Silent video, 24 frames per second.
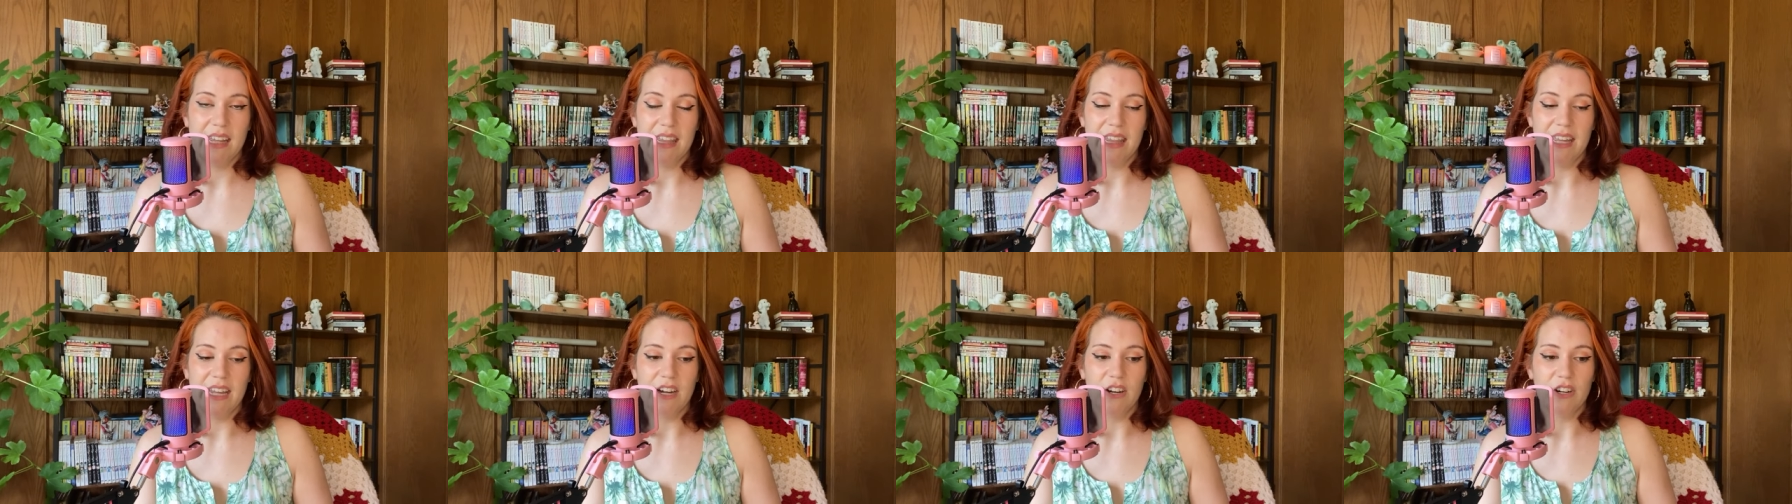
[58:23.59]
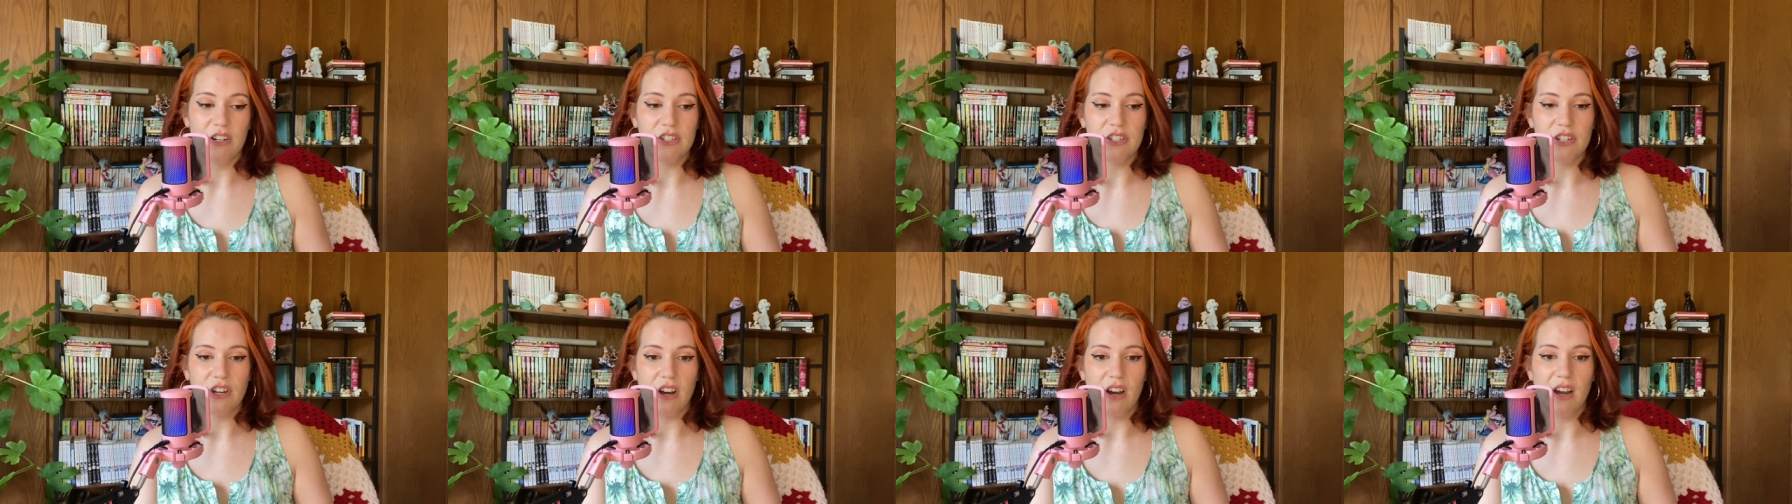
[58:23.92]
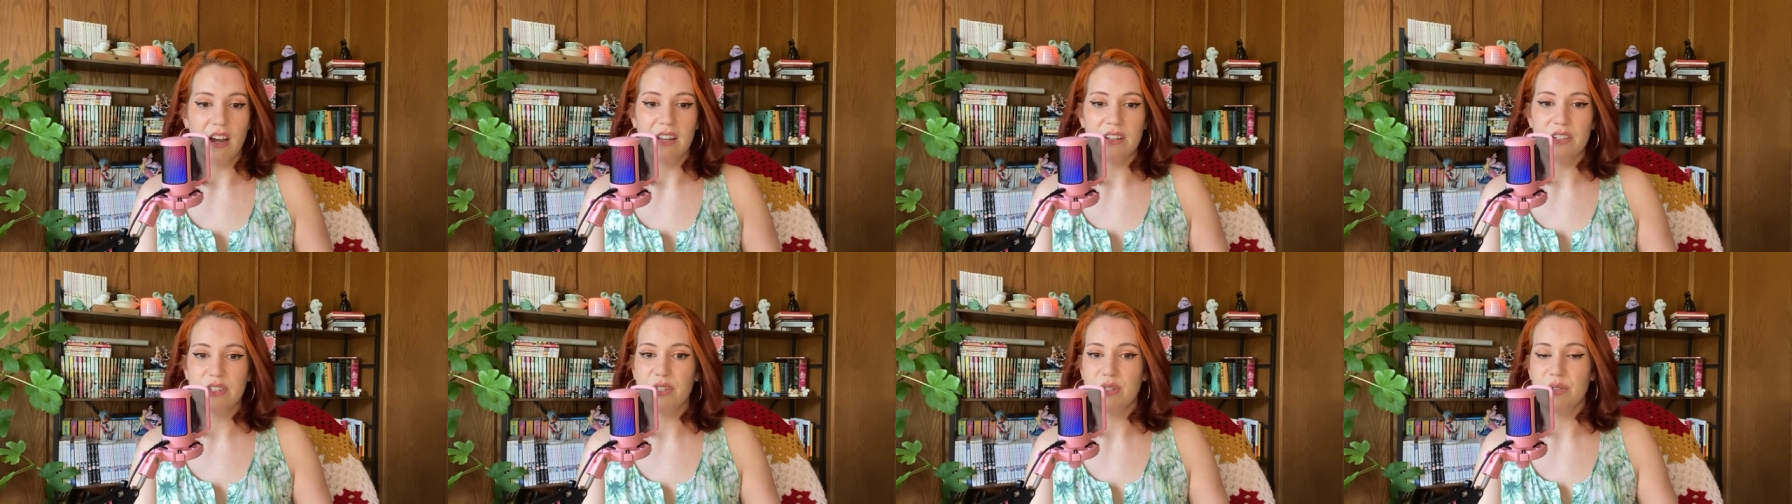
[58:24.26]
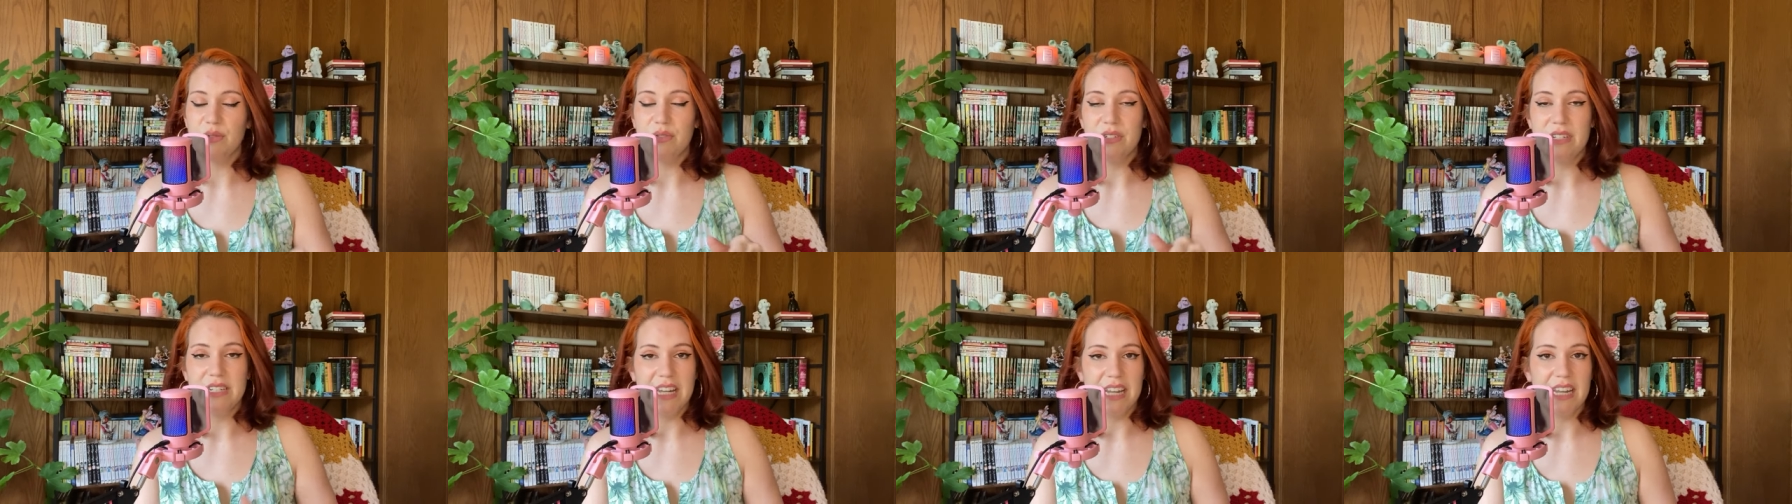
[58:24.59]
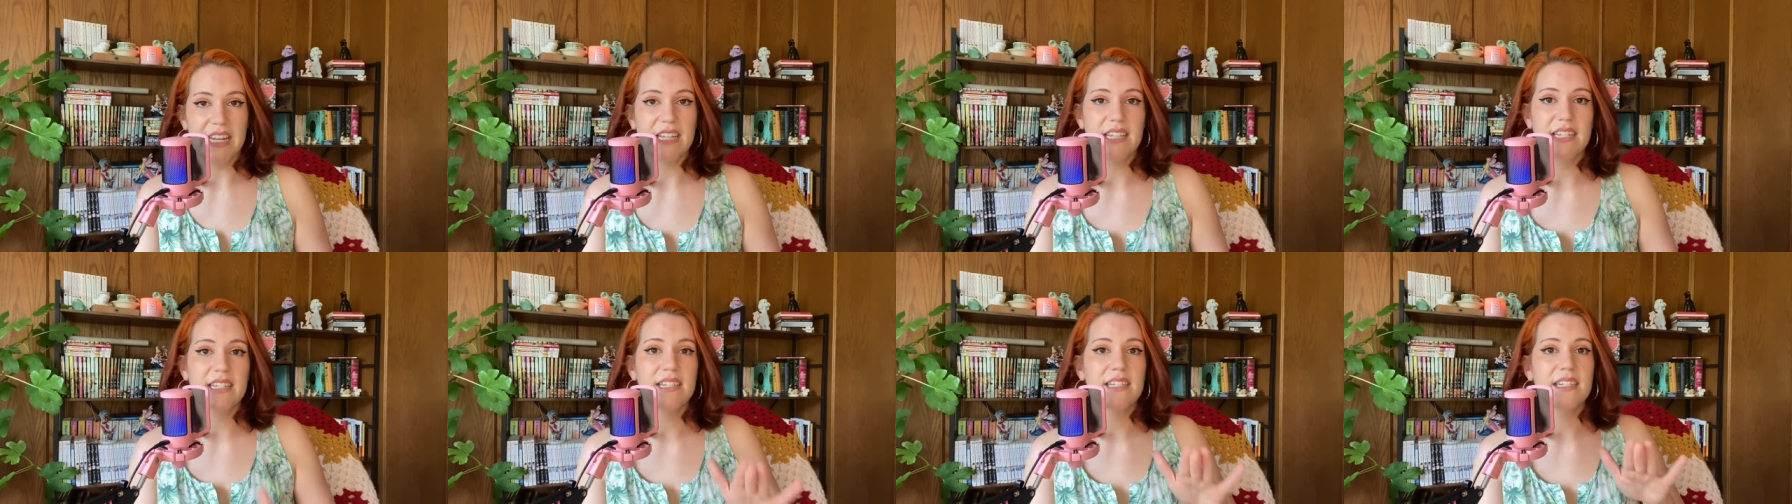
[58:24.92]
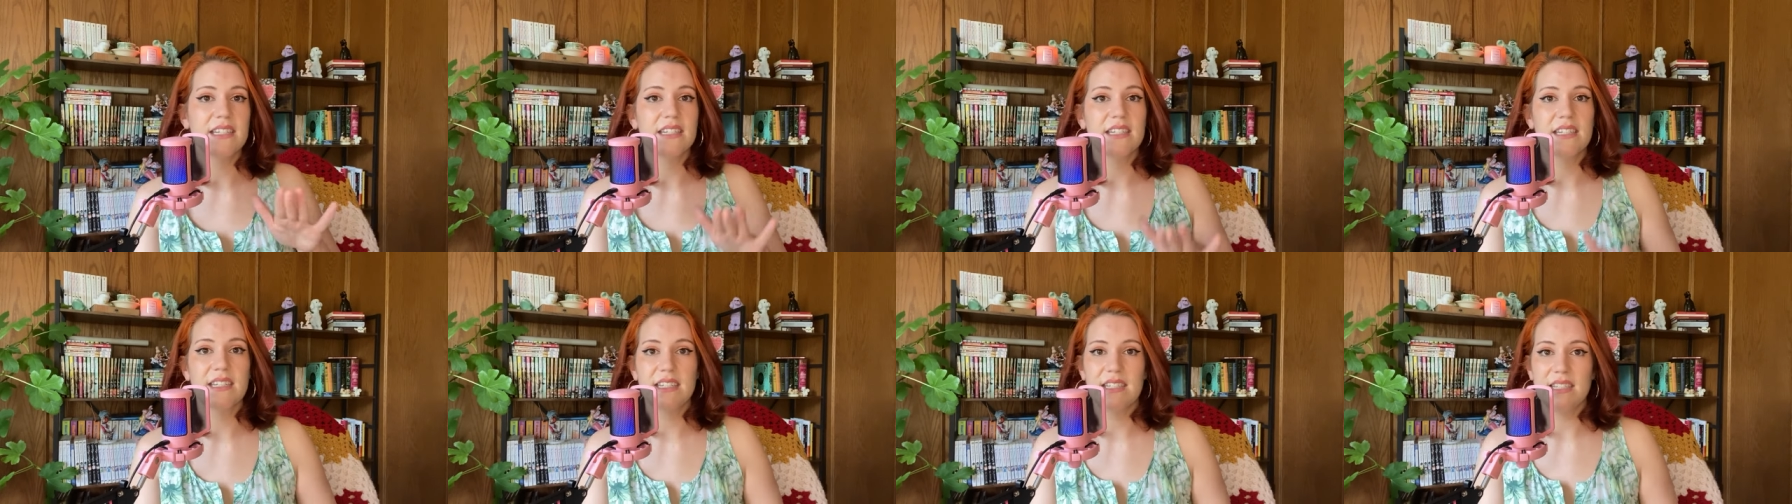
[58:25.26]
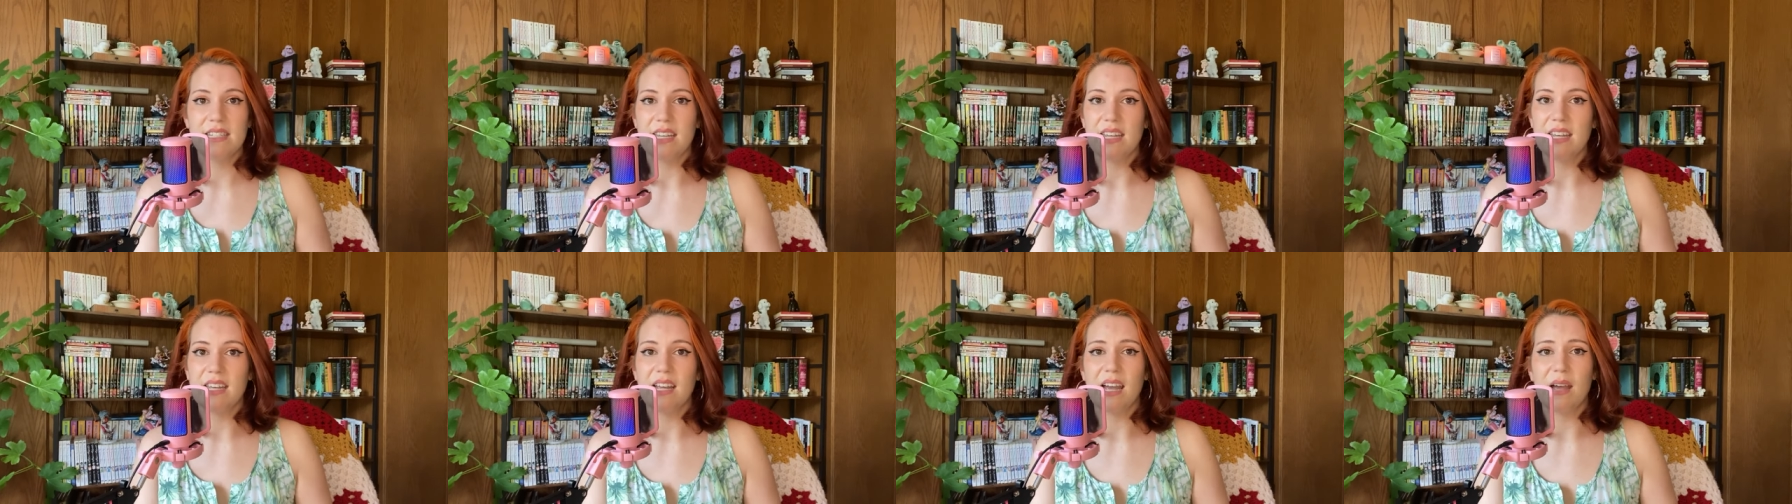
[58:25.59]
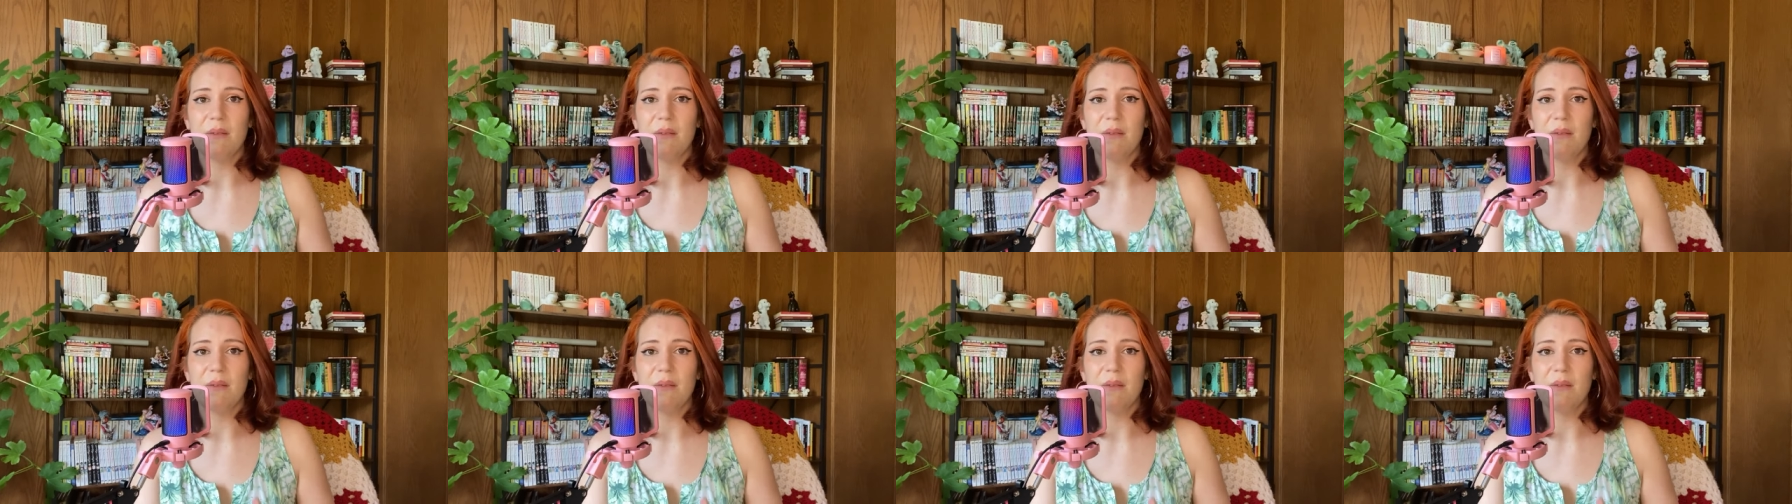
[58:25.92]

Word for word: they are taught to dance, sing.